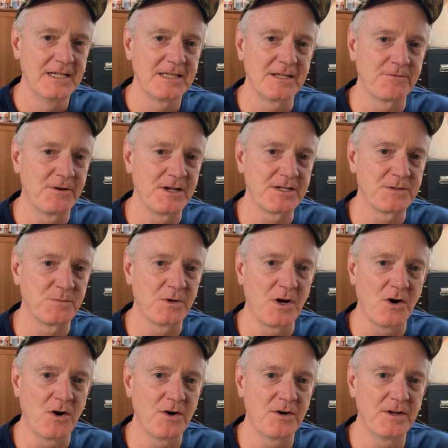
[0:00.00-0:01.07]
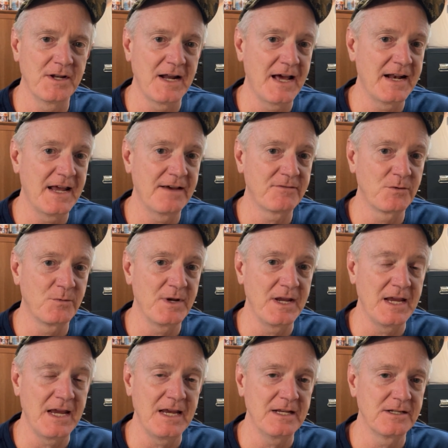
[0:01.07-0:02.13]
The resin would harden and I'd have to
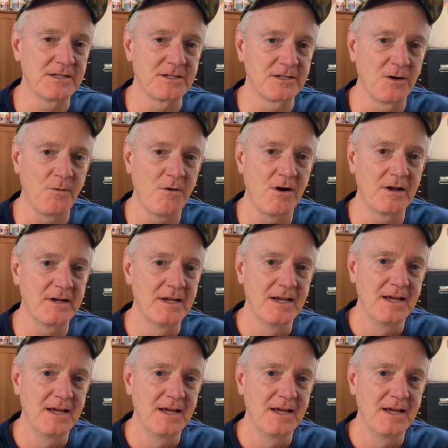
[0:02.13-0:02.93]
reheat and so on.